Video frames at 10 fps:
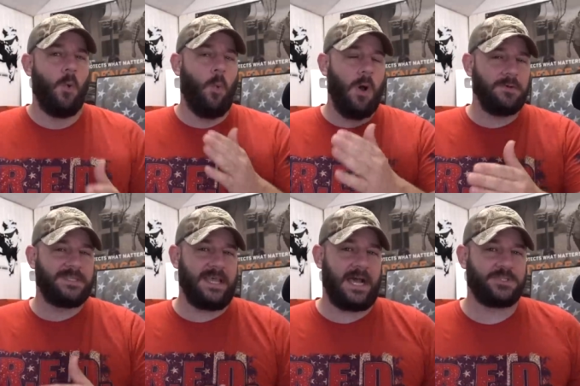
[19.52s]
What
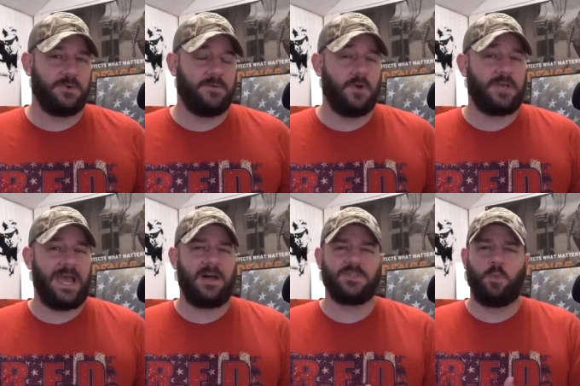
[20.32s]
was the actual vote
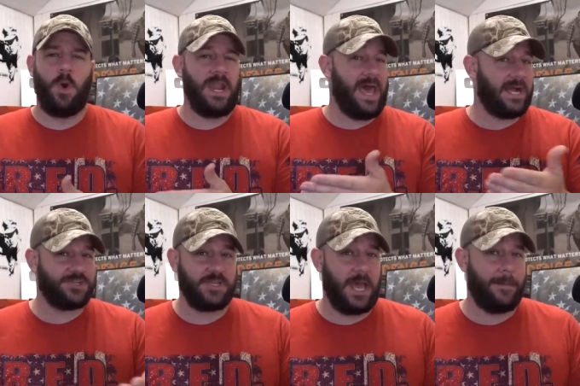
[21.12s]
counts? What
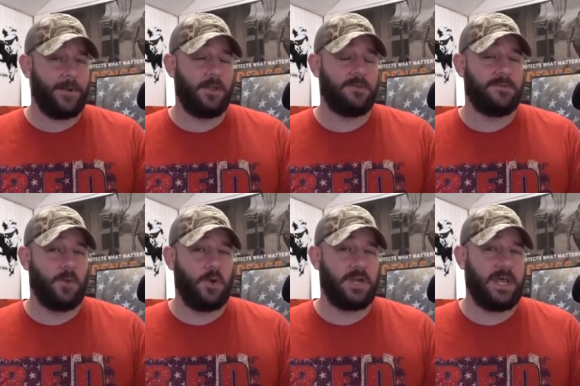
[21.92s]
actually happened on the
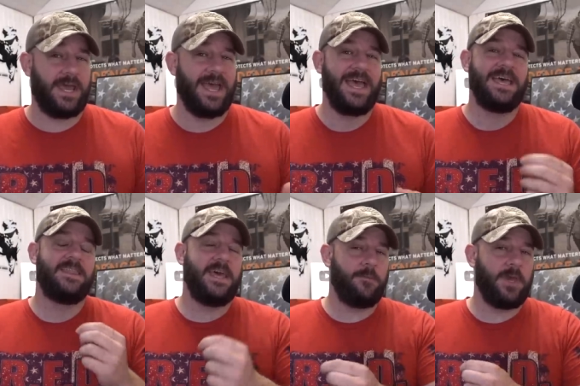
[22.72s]
floor today?
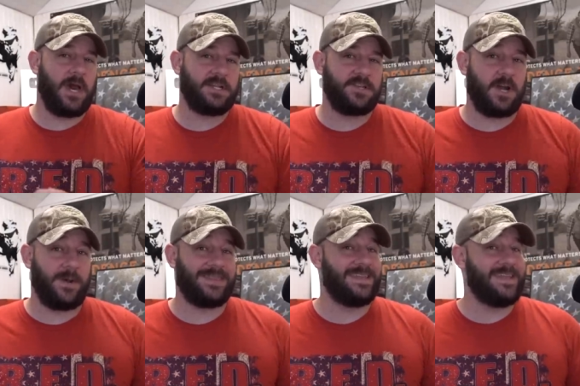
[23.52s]
Then we got to talk
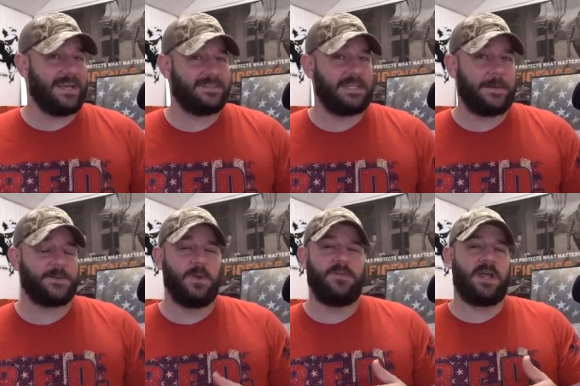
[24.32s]
about the next
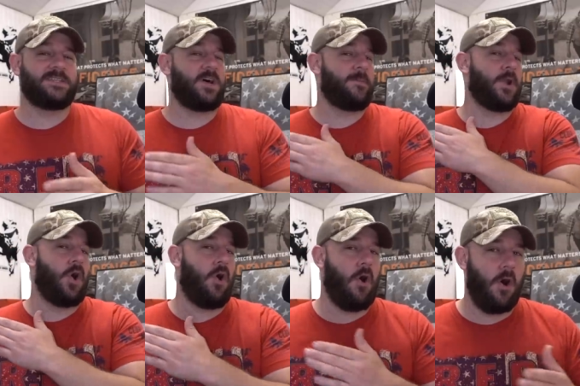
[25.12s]
steps. We've got to talk
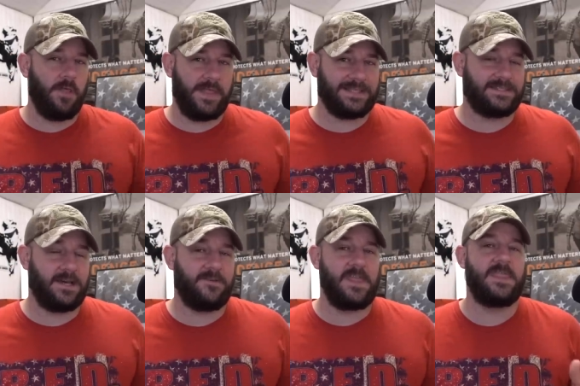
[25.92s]
about all of that
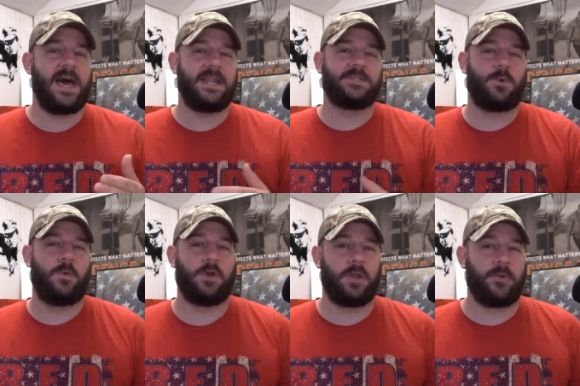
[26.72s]
stuff, and that is what
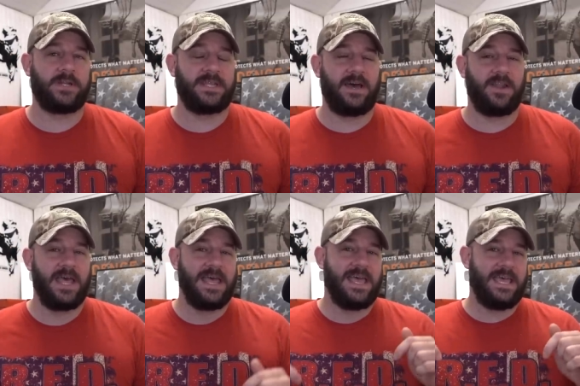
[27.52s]
we're going to break down
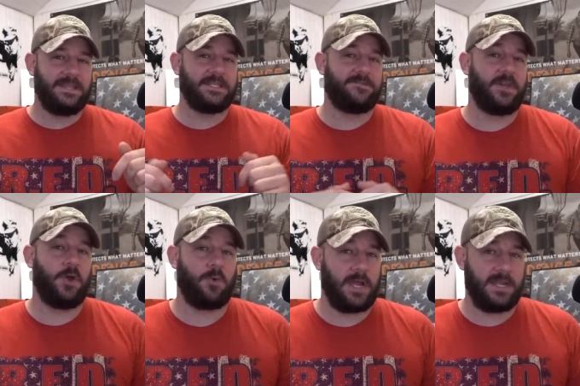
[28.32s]
in this
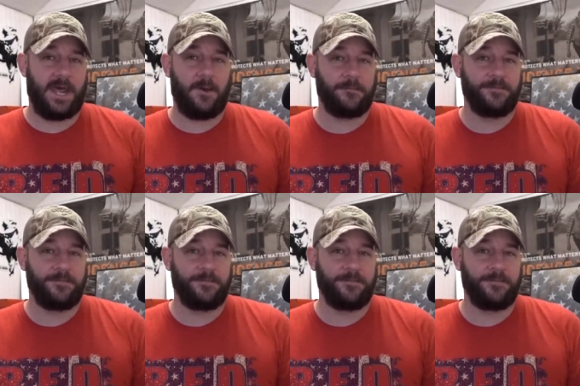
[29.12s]
video right now.